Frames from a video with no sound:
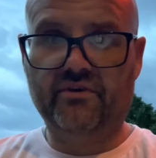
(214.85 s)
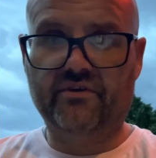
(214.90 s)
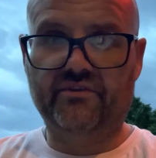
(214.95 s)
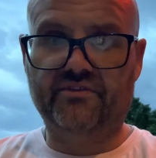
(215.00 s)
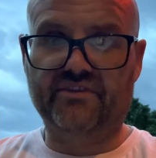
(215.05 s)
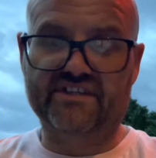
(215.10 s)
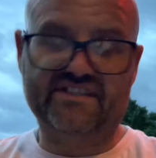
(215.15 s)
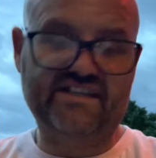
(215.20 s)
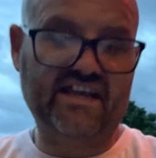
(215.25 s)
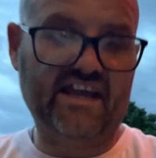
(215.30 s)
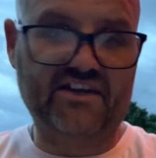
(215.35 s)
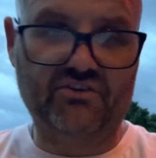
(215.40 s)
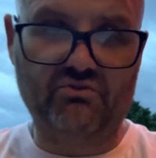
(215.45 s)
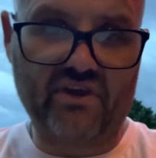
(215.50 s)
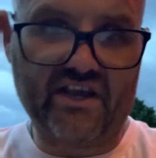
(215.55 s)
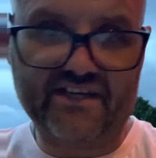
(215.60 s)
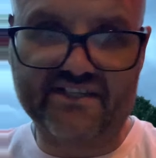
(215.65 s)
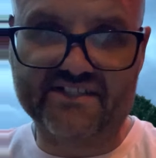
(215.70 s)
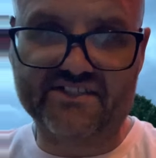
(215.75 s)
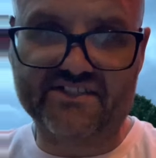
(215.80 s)
The 10
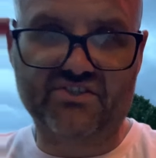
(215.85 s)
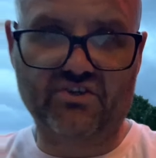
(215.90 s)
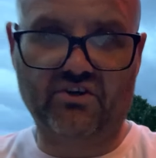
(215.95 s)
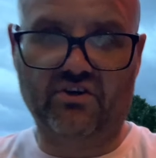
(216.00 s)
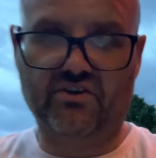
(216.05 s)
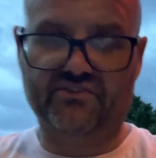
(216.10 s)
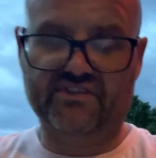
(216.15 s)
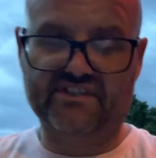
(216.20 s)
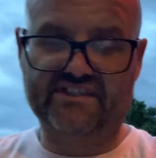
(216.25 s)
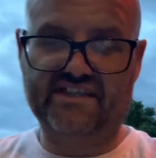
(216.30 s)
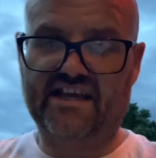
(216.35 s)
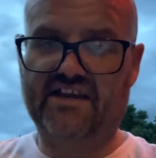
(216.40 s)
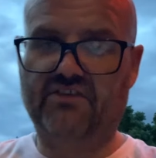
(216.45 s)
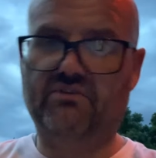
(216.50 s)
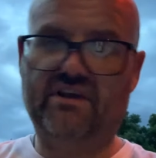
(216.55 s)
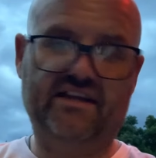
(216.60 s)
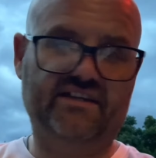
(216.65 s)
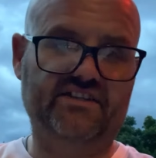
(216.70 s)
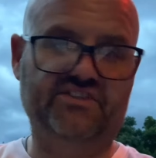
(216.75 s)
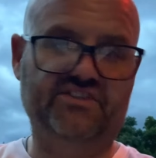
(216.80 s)
grand is gone. The 10
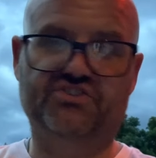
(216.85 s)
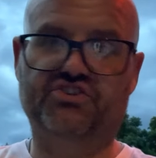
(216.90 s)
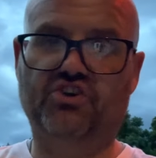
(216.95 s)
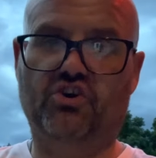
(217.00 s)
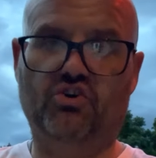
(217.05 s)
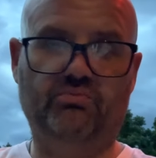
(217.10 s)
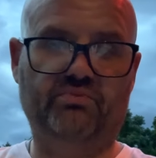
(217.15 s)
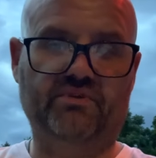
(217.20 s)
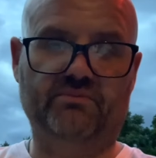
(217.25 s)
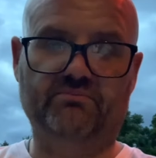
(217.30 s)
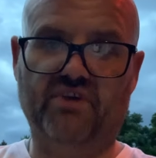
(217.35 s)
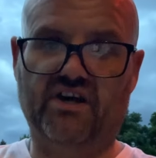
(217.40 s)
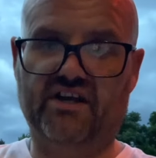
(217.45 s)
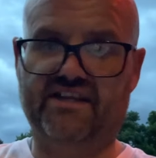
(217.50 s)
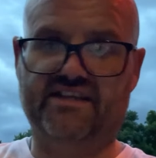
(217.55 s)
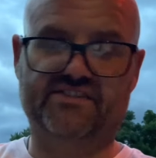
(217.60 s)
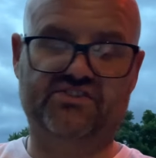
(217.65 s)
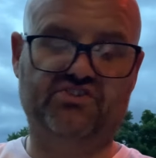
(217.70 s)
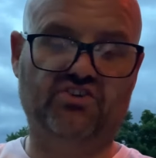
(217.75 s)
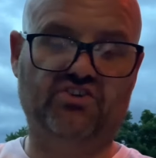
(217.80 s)
grand in dope and
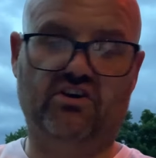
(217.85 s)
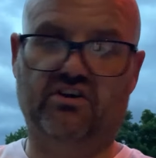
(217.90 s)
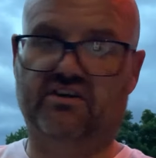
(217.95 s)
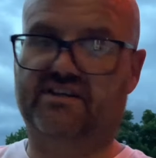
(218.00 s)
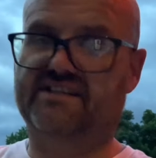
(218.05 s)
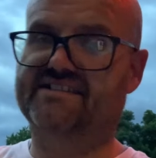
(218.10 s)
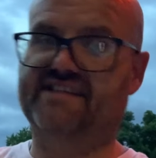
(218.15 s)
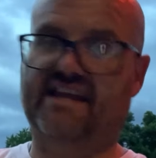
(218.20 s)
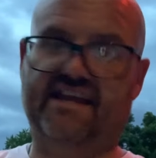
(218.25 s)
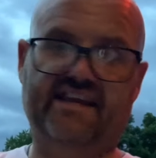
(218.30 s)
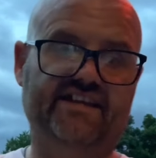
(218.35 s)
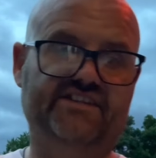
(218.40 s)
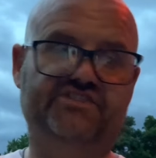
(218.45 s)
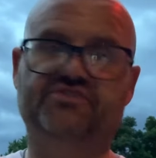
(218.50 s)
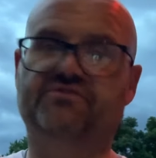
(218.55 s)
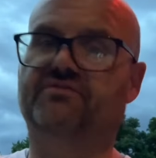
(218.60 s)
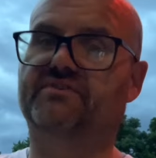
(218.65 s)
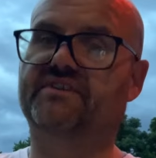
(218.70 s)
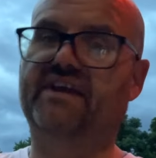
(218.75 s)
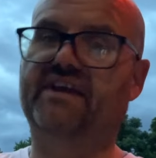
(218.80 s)
money is gone because they hit
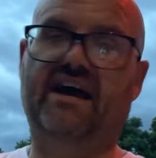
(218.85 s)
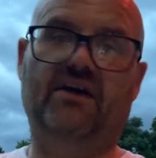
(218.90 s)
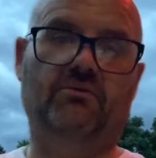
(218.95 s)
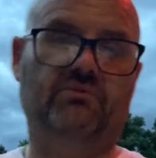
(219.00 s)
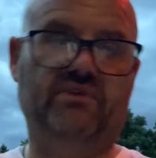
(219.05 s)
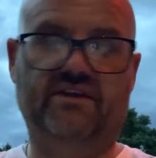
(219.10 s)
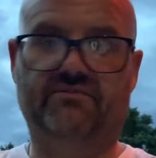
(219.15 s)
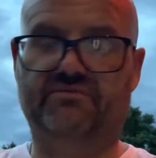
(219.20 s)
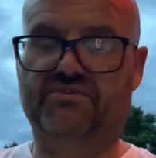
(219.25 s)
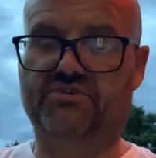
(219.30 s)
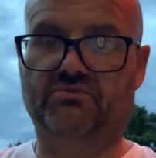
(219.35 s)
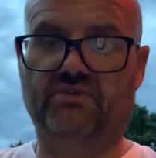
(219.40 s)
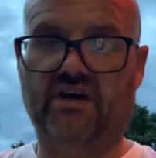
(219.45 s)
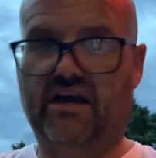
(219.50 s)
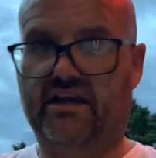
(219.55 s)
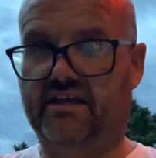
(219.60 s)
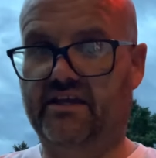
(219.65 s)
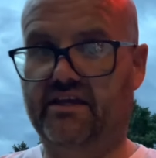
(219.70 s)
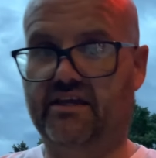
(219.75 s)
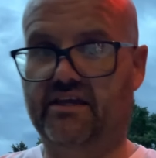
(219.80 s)
you for that whenever you
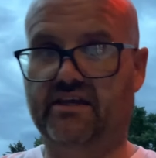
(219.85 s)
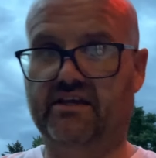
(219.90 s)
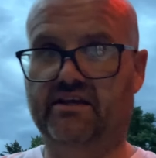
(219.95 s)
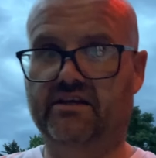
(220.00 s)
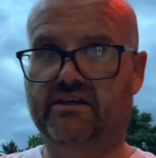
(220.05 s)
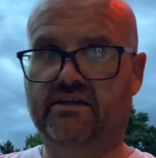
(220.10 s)
got hit.